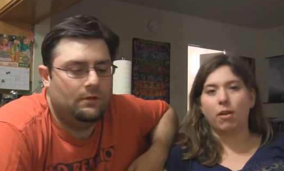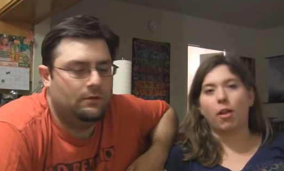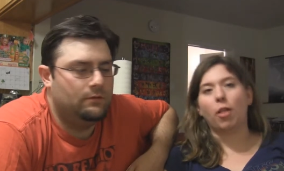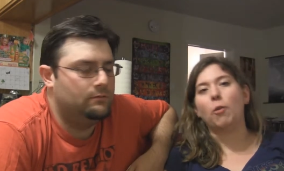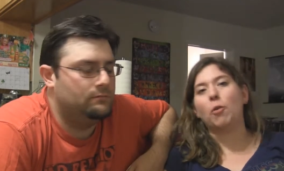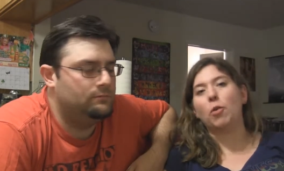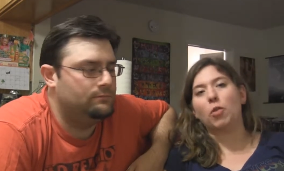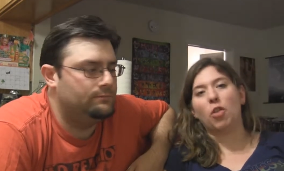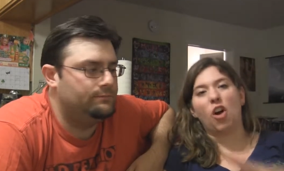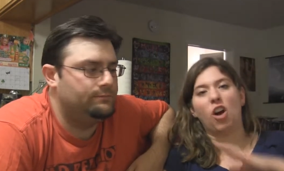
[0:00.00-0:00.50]

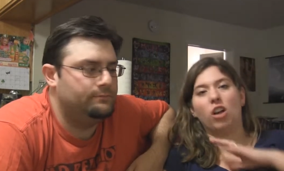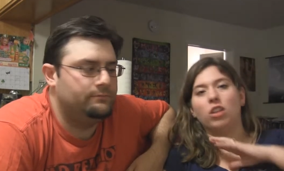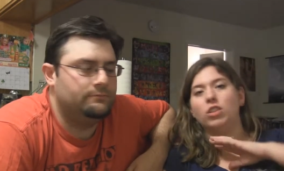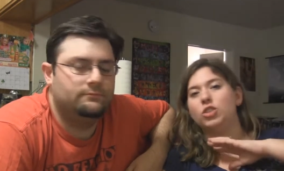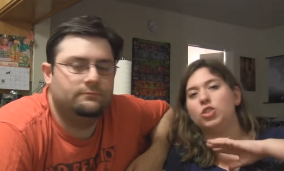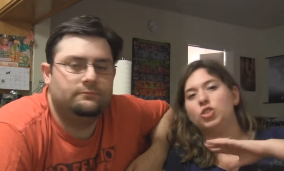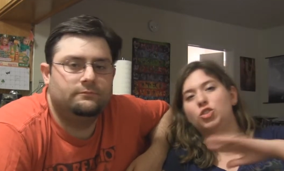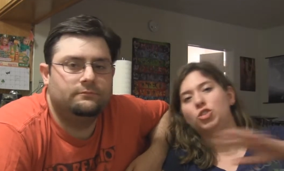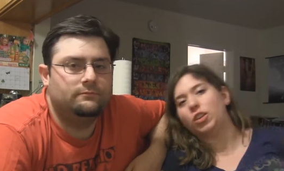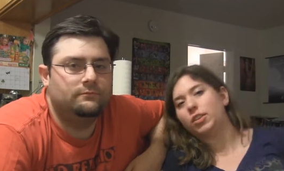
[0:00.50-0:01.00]
Speaker 1: follow along
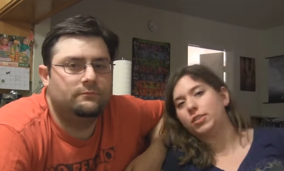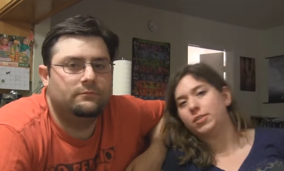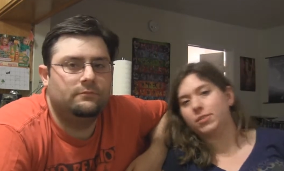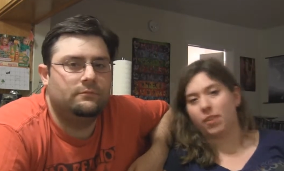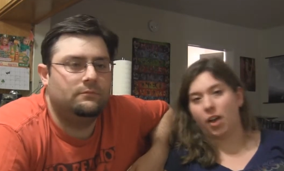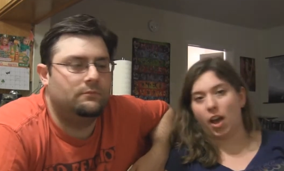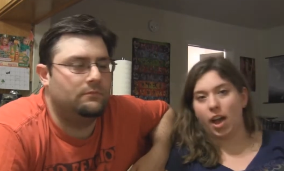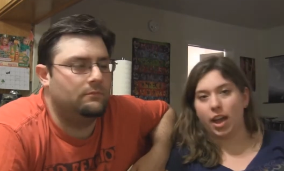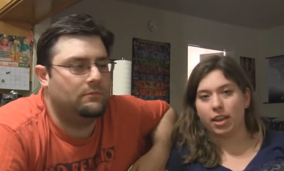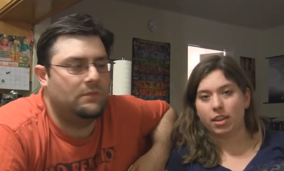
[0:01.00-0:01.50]
just
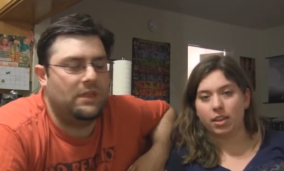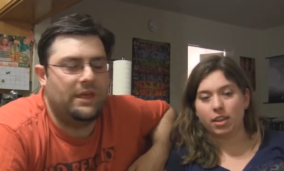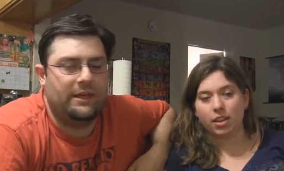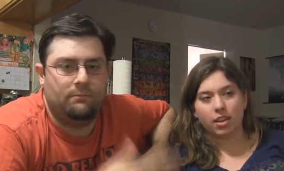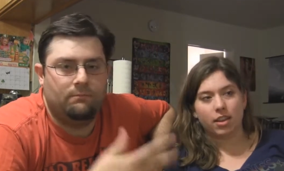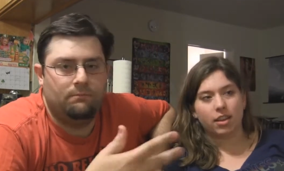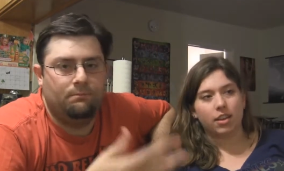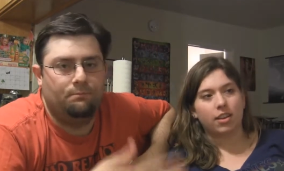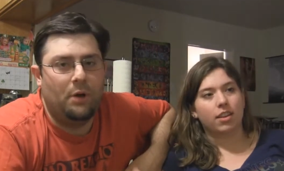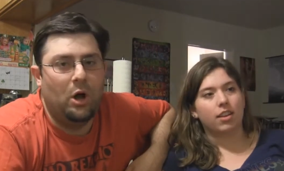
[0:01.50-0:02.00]
fine.
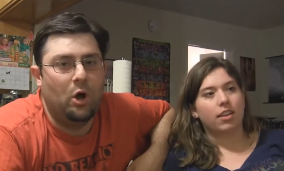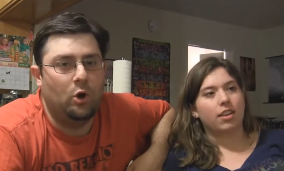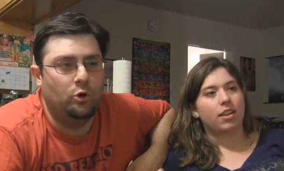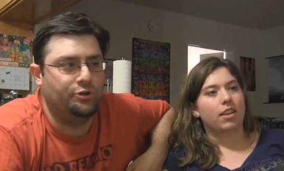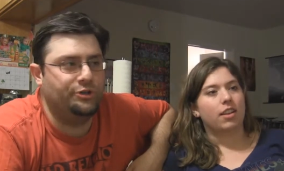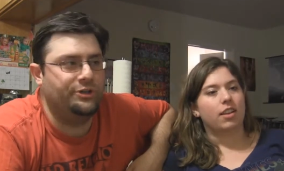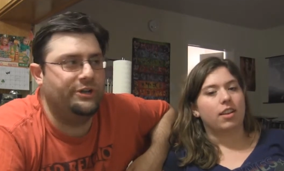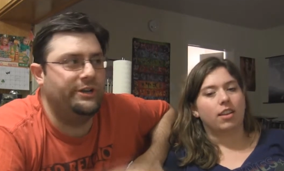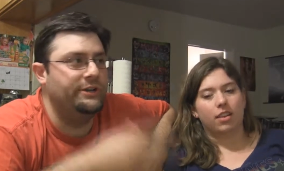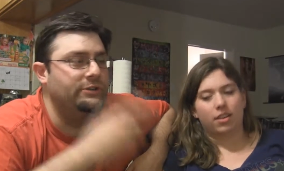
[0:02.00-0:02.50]
Speaker 2: Like
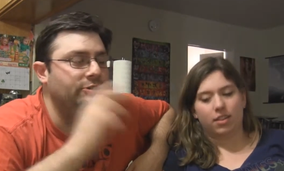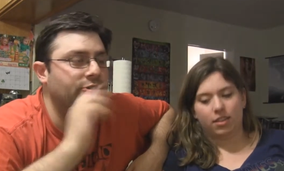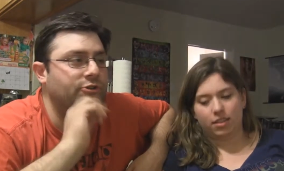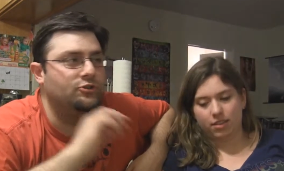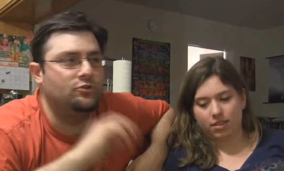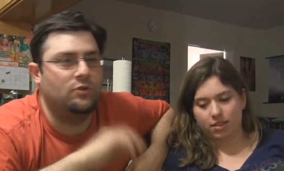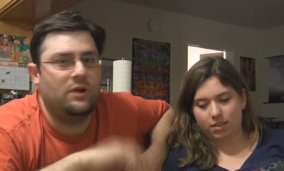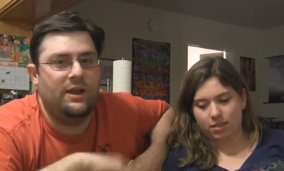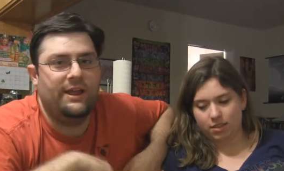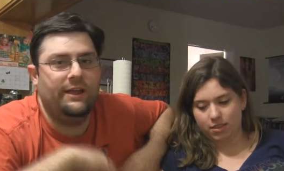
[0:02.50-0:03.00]
potion,
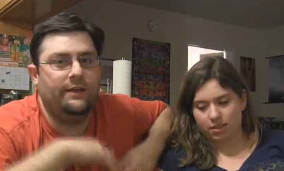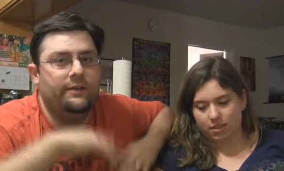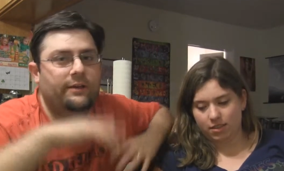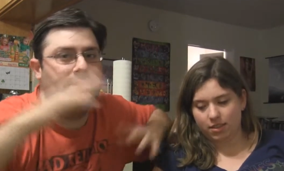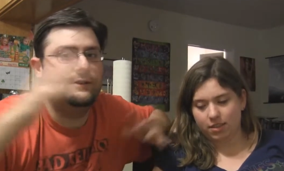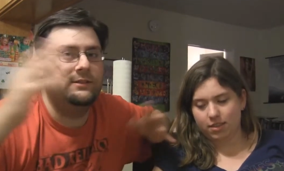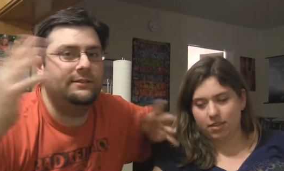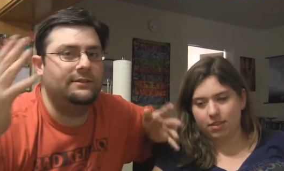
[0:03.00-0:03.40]
drink,